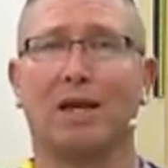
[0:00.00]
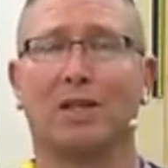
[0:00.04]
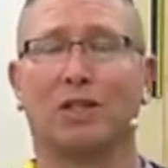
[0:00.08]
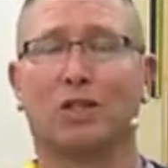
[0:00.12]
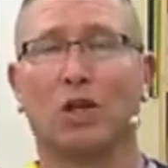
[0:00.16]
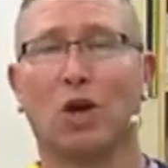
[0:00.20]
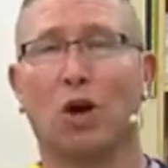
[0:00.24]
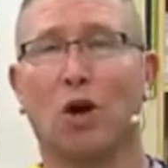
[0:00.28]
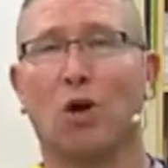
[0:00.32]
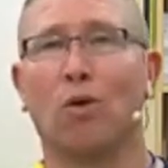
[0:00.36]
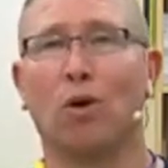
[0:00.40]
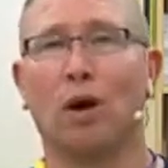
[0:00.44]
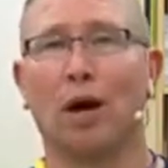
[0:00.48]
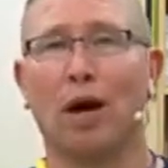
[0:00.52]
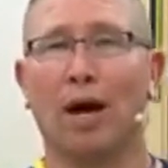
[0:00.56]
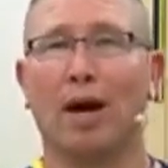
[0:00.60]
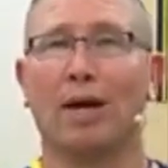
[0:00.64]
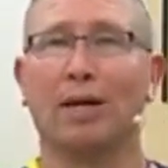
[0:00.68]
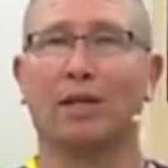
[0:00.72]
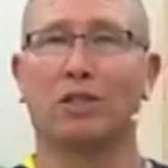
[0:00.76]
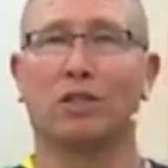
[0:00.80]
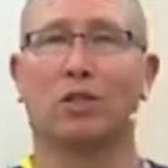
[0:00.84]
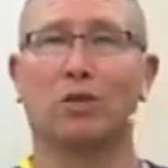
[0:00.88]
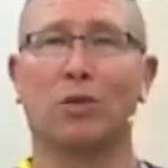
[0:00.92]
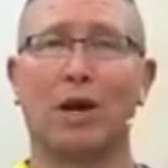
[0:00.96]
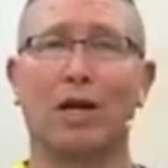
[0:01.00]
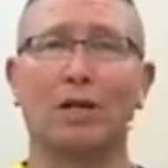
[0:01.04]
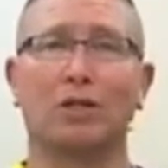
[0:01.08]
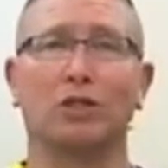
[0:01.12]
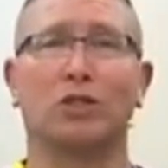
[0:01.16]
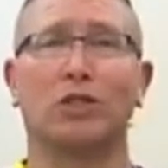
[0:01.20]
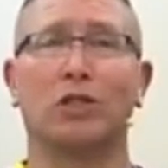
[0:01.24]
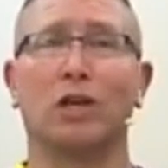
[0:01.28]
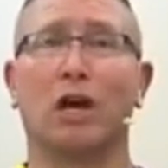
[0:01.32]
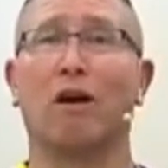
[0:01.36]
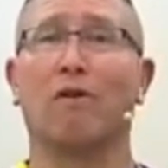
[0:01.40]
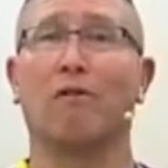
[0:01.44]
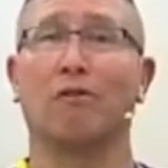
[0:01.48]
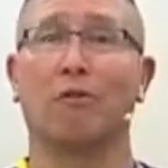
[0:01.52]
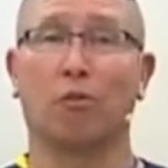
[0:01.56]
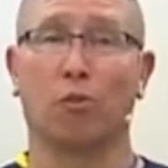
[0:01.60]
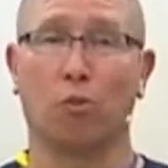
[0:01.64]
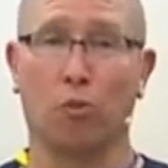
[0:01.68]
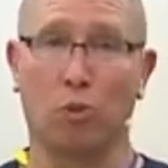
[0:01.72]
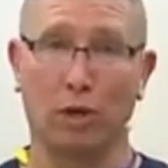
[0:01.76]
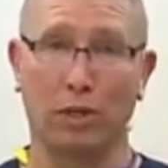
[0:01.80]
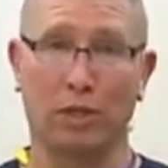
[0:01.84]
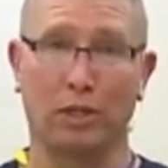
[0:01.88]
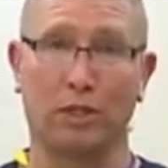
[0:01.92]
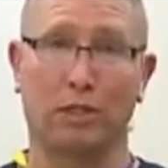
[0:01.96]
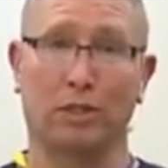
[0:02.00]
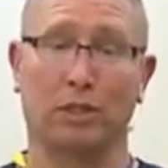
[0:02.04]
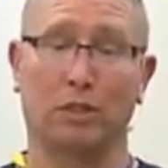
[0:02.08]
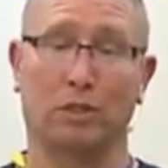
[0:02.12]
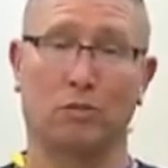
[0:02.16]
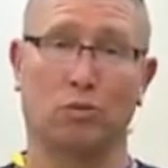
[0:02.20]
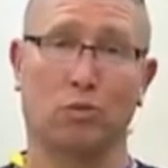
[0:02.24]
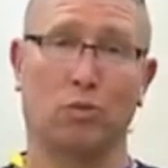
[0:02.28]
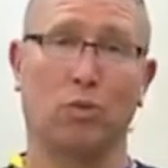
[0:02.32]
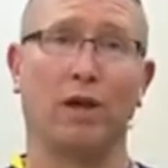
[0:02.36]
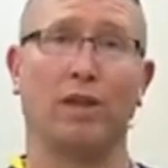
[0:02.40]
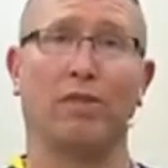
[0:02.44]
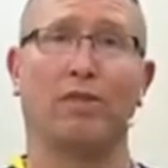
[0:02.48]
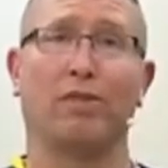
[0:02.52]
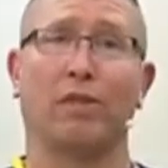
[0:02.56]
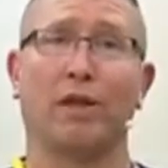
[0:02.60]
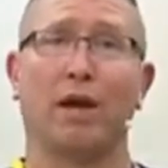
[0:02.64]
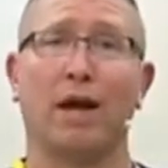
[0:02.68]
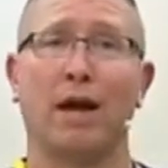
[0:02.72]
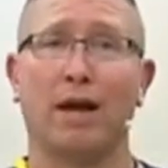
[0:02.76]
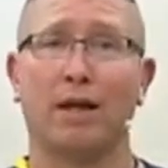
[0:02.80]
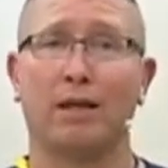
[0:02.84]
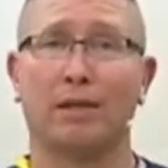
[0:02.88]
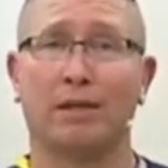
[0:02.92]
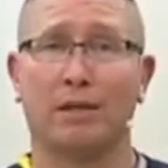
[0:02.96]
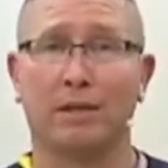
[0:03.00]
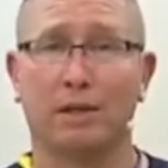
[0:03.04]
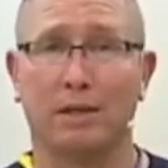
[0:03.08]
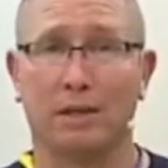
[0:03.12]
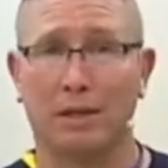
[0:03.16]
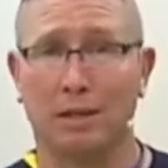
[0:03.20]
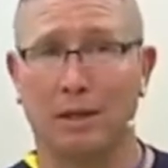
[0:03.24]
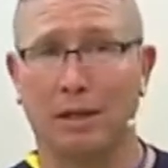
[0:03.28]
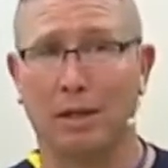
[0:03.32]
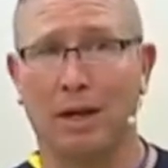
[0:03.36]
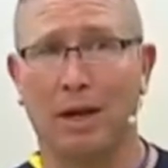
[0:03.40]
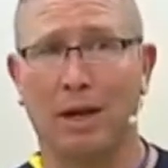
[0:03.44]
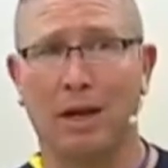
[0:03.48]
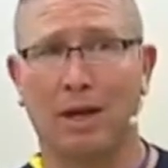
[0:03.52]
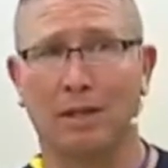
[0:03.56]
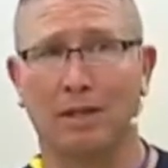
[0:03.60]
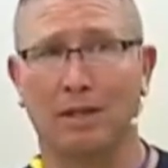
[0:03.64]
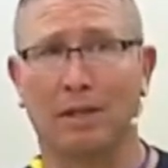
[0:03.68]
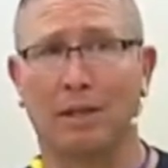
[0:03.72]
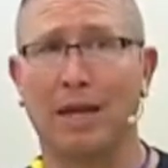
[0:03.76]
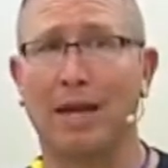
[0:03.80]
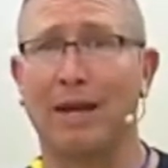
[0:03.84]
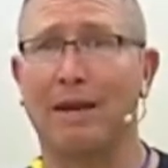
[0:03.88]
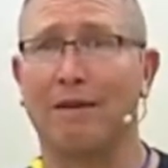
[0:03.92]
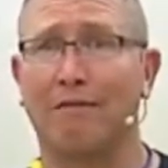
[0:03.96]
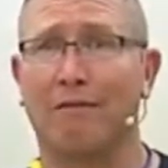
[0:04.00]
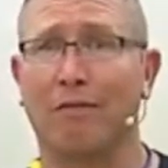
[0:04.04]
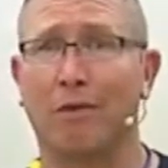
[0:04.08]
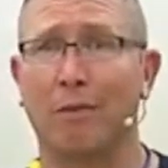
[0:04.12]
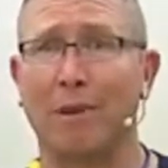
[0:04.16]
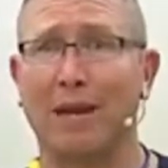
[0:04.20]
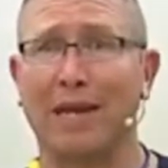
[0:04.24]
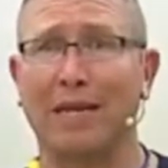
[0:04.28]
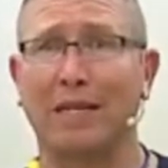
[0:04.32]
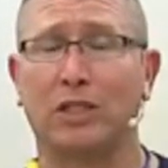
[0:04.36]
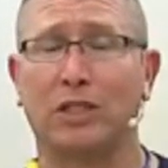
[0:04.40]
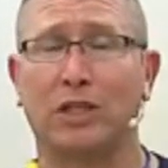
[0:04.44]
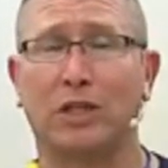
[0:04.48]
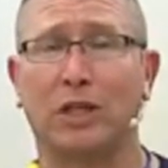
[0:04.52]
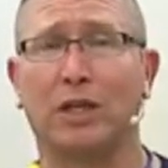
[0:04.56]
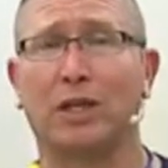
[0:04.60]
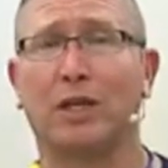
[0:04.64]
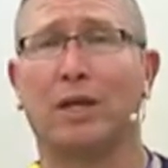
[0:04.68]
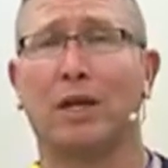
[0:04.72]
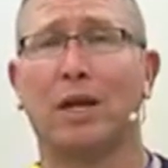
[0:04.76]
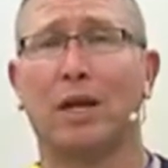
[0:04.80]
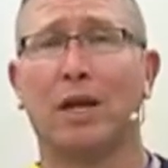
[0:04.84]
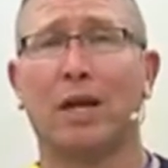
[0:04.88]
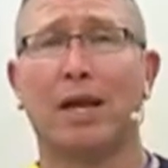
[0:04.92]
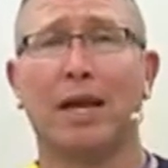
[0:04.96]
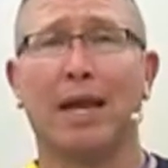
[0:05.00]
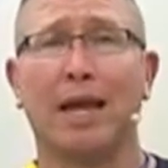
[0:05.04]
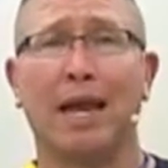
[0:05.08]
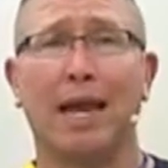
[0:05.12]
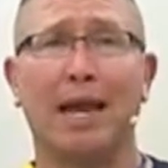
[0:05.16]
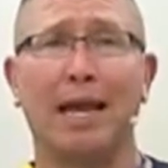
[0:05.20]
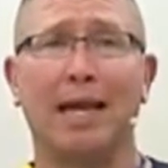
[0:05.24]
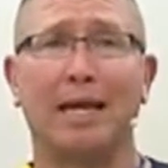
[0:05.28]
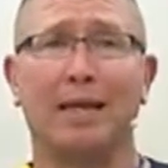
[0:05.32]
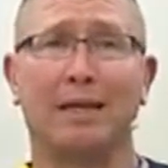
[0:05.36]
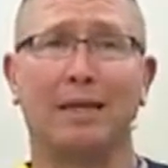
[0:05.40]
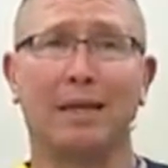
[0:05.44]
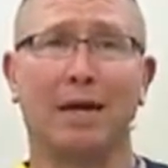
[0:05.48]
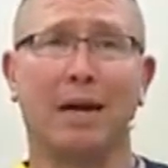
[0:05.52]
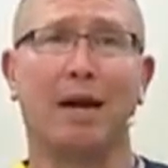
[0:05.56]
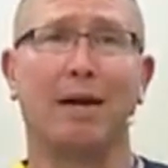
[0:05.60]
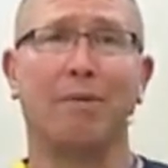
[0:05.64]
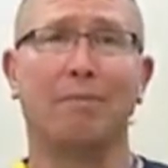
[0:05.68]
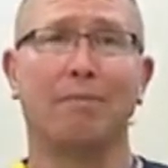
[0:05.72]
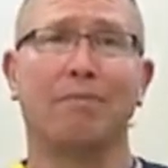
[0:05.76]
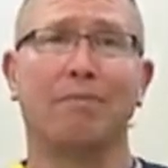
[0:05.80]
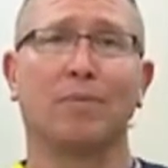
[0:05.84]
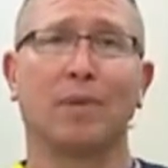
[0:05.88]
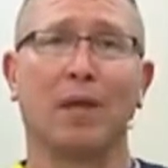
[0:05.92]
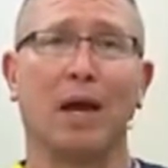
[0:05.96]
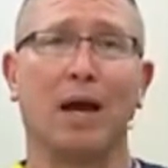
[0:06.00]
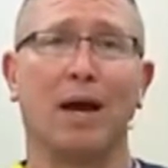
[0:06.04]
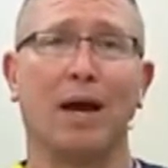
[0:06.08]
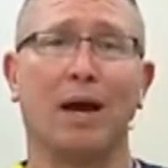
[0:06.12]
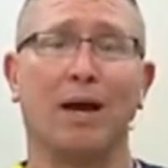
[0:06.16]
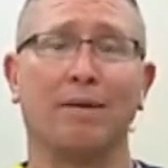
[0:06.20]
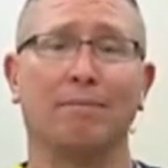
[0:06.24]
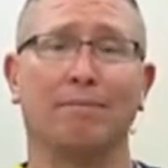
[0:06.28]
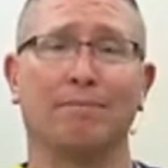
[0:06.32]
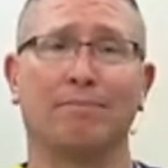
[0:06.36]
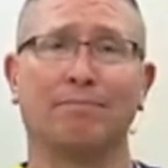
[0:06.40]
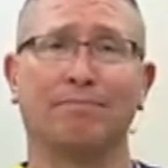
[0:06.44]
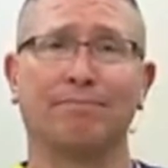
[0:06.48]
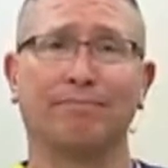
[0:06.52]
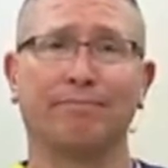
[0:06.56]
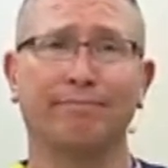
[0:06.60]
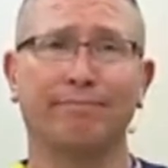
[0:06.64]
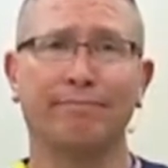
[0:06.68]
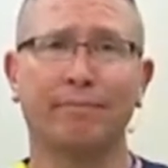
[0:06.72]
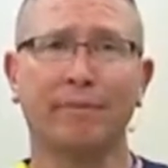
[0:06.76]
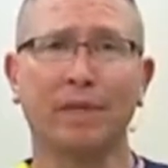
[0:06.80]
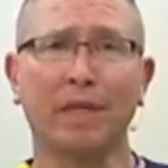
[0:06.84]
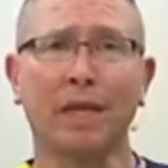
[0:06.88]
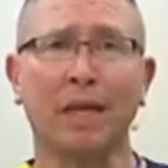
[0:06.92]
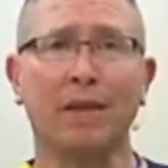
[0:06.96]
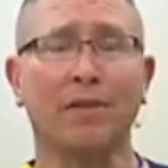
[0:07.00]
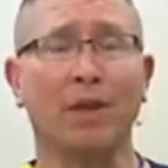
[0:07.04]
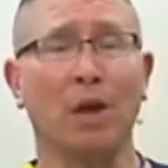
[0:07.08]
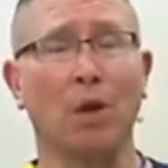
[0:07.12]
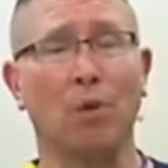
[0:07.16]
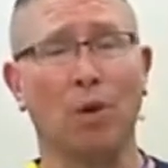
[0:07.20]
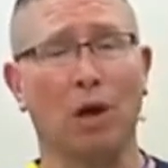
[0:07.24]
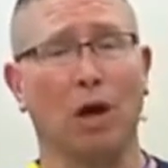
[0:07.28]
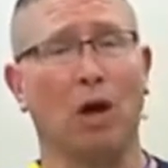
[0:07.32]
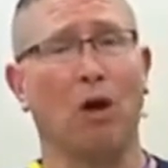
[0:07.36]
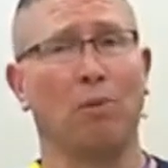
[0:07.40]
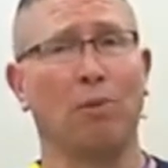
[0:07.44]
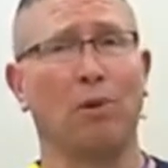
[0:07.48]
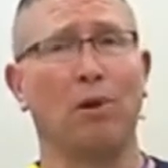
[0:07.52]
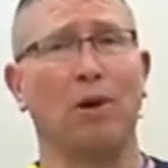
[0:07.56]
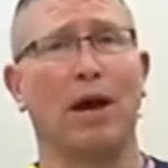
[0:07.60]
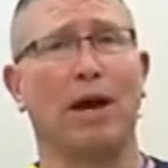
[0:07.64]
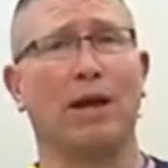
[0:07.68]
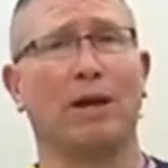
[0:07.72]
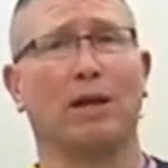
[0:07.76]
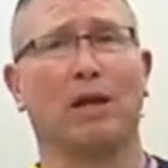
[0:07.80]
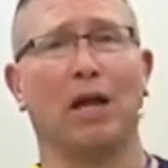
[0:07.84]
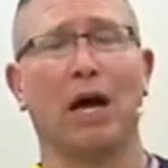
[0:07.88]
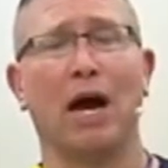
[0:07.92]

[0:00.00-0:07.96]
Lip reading: So surround yourself with that information, and that will help you out a